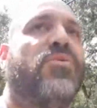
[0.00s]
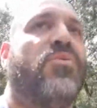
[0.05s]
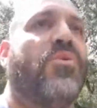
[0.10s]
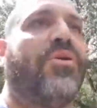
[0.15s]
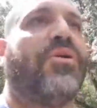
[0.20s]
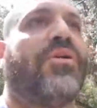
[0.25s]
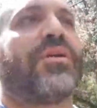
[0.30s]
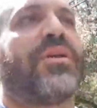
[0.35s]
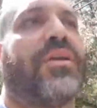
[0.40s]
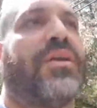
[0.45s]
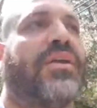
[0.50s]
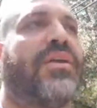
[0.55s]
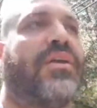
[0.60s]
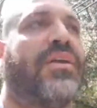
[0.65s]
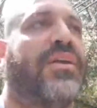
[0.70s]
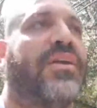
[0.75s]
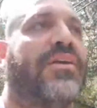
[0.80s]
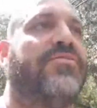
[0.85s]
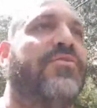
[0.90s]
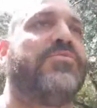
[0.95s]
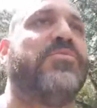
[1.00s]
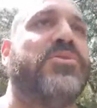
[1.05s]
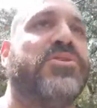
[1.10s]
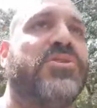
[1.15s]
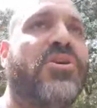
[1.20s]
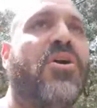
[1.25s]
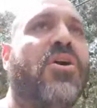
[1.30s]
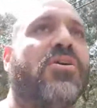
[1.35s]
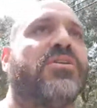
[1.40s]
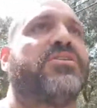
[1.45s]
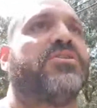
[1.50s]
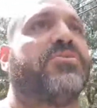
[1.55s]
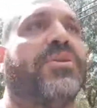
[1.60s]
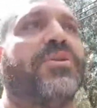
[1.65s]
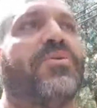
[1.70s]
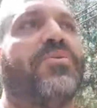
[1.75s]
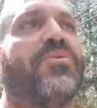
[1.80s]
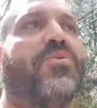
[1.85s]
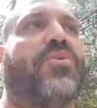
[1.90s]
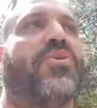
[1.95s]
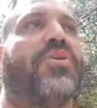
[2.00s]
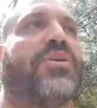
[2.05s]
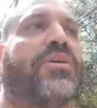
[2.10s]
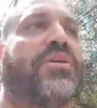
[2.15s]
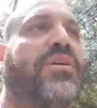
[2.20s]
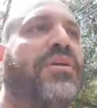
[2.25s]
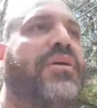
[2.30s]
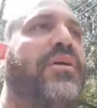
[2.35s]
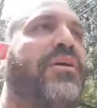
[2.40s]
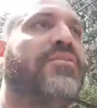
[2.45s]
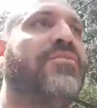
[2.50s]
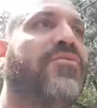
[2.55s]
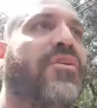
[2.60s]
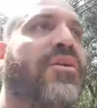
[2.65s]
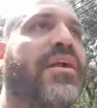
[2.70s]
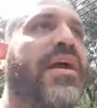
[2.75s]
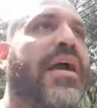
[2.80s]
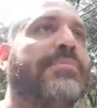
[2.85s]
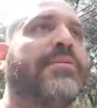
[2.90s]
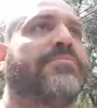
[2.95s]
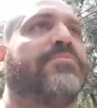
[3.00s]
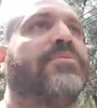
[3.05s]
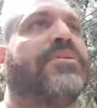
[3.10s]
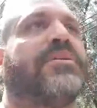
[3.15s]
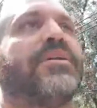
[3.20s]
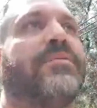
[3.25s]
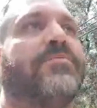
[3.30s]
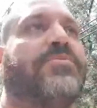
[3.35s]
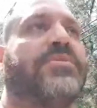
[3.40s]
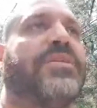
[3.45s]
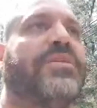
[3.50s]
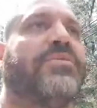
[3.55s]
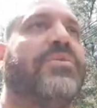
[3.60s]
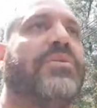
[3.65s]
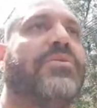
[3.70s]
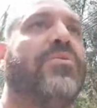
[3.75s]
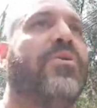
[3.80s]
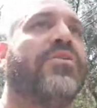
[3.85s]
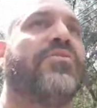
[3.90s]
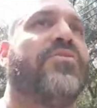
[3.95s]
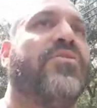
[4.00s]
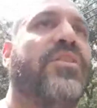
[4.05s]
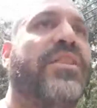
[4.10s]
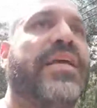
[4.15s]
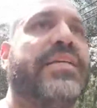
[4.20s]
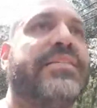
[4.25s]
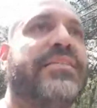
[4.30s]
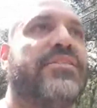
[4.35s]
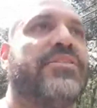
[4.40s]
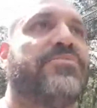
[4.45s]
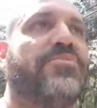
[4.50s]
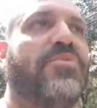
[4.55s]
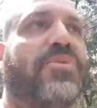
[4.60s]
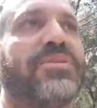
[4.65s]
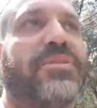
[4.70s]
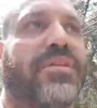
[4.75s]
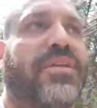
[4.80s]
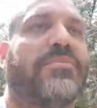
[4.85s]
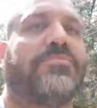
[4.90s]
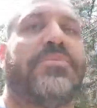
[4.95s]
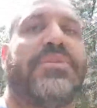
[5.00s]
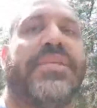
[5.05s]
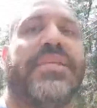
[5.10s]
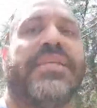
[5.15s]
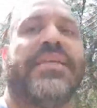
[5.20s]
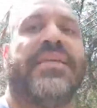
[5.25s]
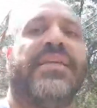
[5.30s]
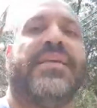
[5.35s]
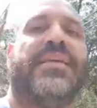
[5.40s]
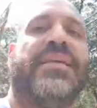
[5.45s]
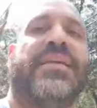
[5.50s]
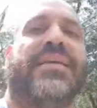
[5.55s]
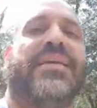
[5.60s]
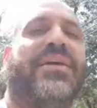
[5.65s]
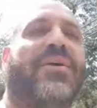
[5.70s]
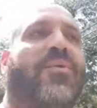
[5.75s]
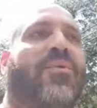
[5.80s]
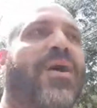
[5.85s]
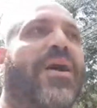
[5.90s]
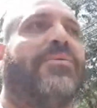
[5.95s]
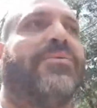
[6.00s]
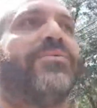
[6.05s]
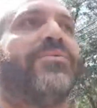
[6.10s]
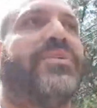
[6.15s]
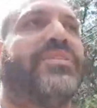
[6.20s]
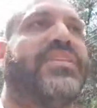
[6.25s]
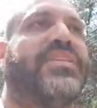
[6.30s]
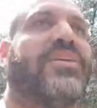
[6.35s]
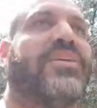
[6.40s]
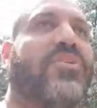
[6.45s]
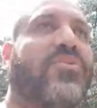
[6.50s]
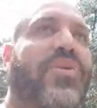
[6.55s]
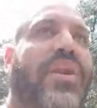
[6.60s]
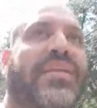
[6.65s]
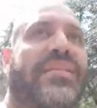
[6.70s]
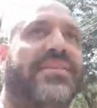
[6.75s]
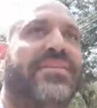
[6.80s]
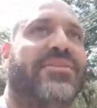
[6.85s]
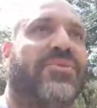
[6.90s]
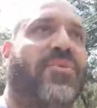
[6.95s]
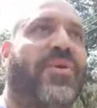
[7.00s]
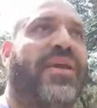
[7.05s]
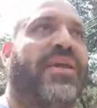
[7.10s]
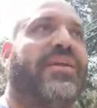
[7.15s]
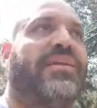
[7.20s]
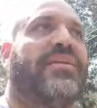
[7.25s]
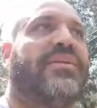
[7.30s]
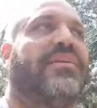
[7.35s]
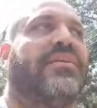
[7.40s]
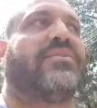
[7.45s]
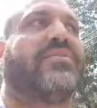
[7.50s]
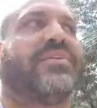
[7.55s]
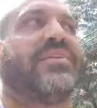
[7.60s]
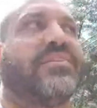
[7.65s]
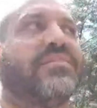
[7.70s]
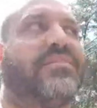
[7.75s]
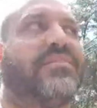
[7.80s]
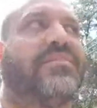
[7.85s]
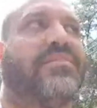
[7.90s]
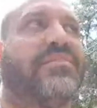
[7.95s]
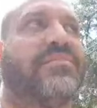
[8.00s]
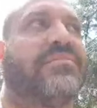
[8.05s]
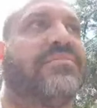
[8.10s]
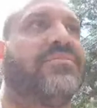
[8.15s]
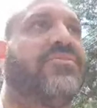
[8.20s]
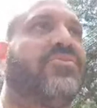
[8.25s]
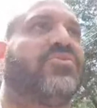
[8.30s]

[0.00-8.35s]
work for Busch Gardens, we don't work for a comic book company, we work for a licensed sports company. Why would we decorate it this way? I'm like, yeah, it's